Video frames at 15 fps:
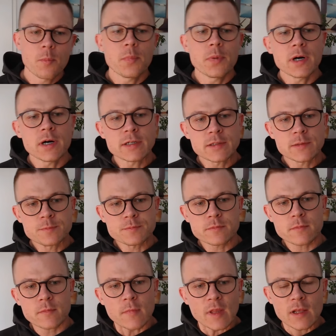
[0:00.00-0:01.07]
but
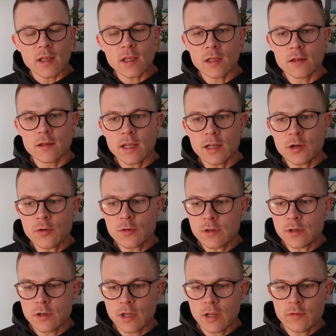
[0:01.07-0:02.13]
they
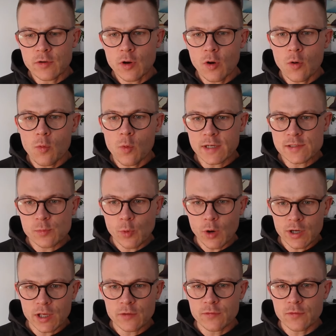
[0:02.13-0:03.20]
don't even know what is
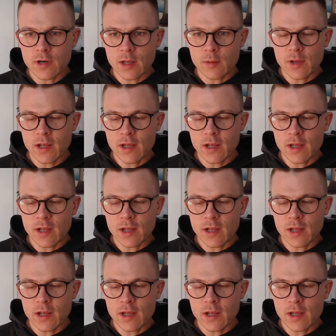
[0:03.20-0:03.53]
working for them.